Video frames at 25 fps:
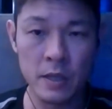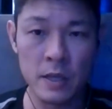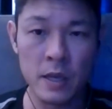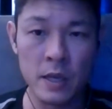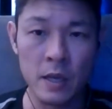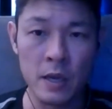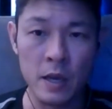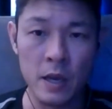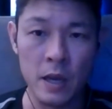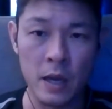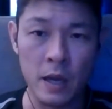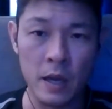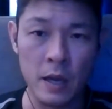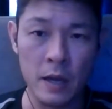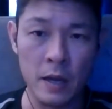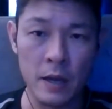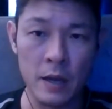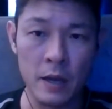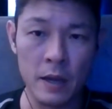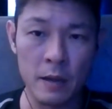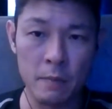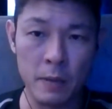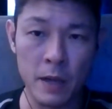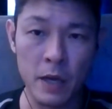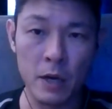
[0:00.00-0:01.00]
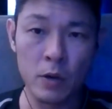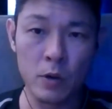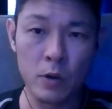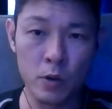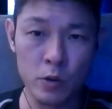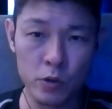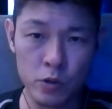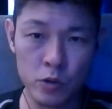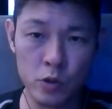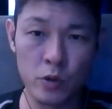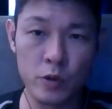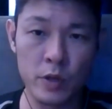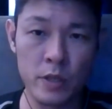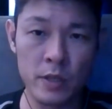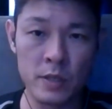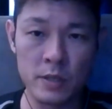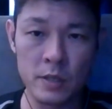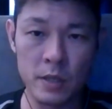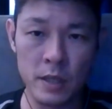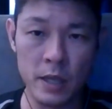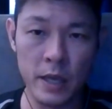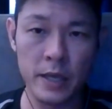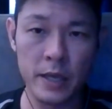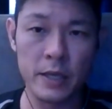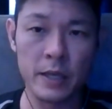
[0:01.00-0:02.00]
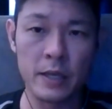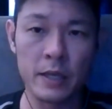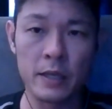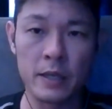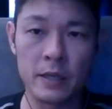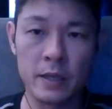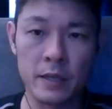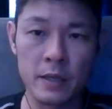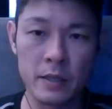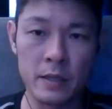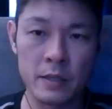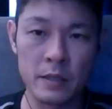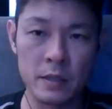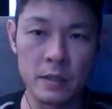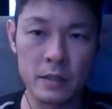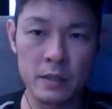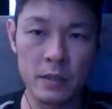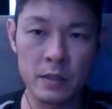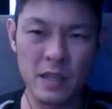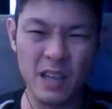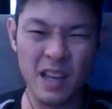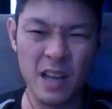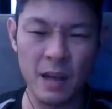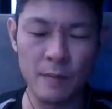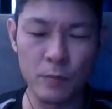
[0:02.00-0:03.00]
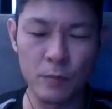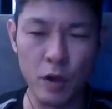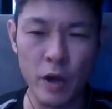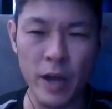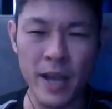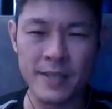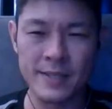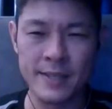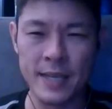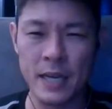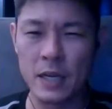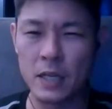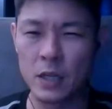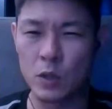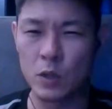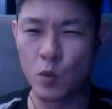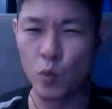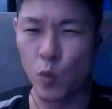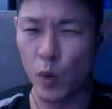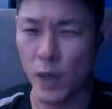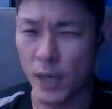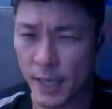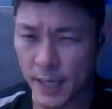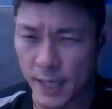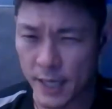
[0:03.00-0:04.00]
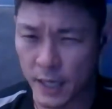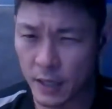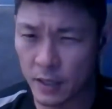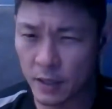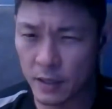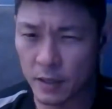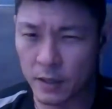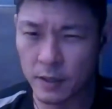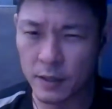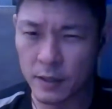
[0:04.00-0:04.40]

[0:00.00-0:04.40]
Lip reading: But also it's like I'm not exactly working.